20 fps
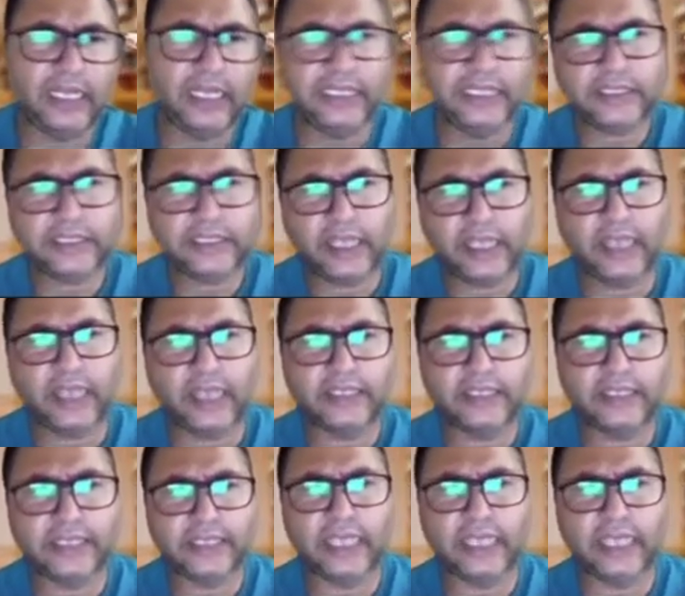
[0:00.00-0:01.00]
I
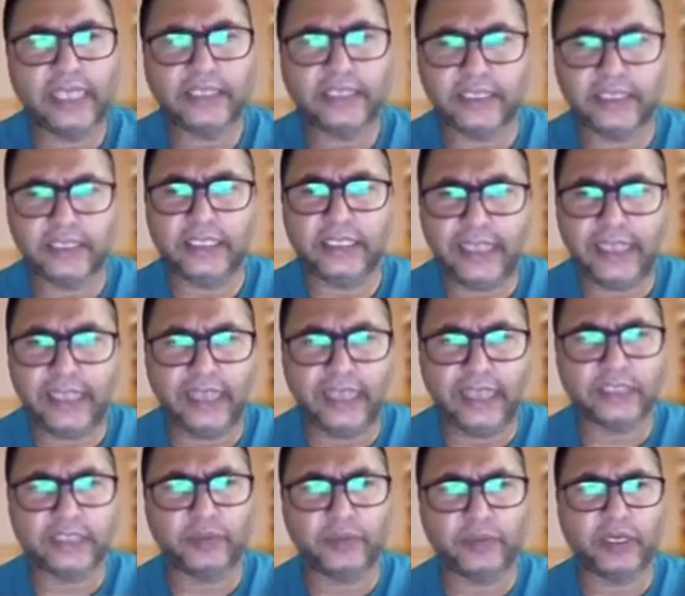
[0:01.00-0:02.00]
say syntax
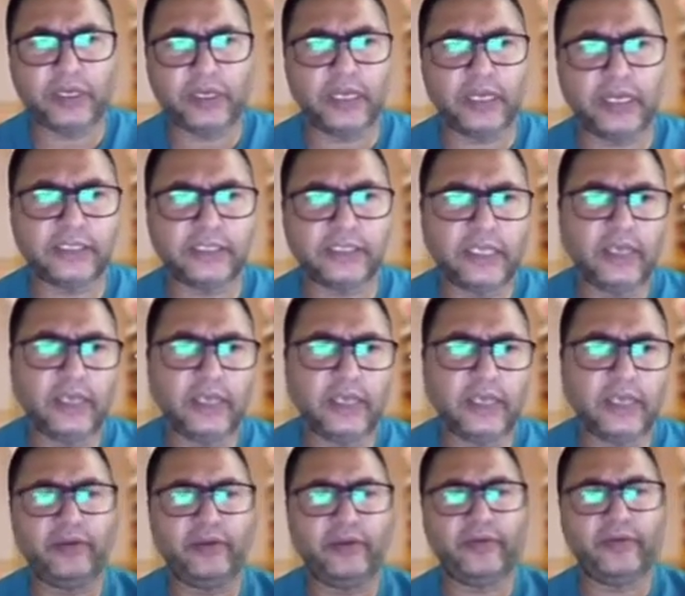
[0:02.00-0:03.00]
because we
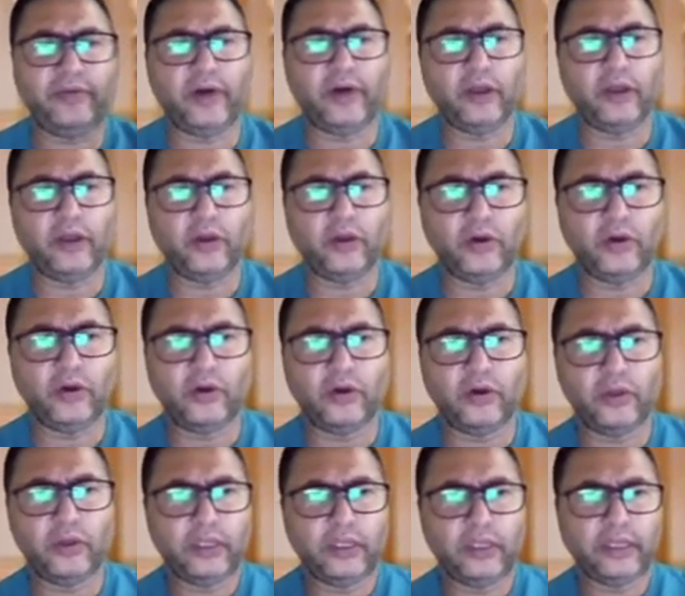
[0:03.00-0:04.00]
follow
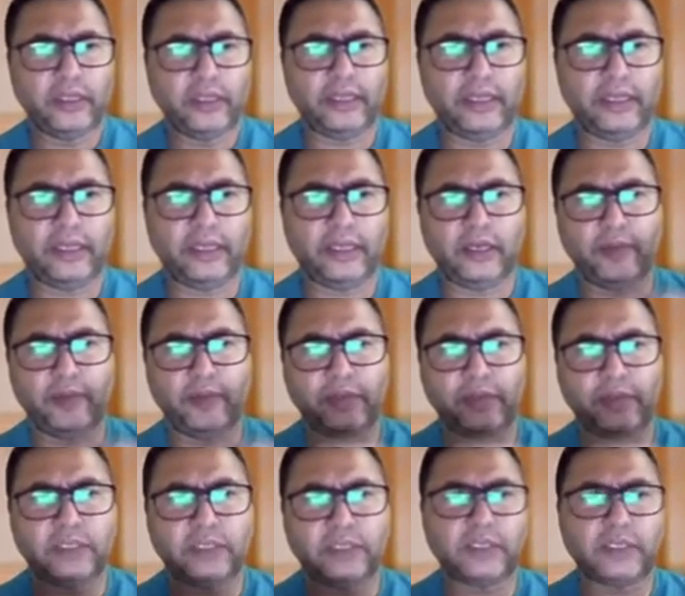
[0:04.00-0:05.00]
the computer
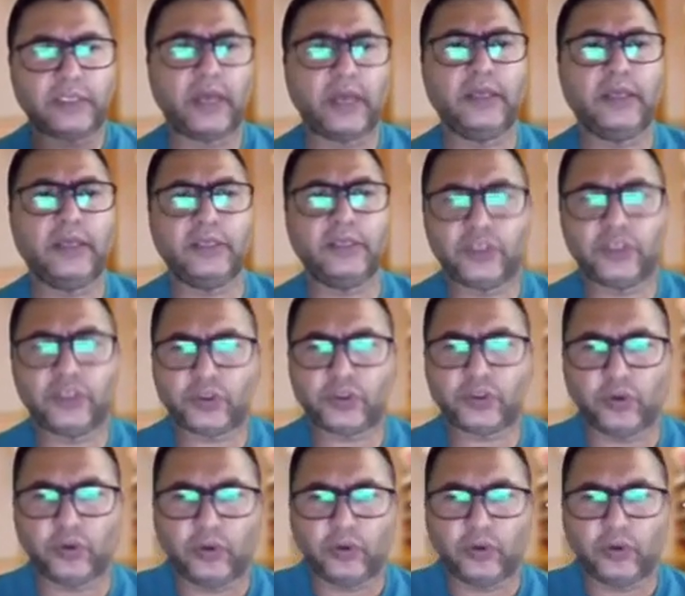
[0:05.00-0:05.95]
science rule.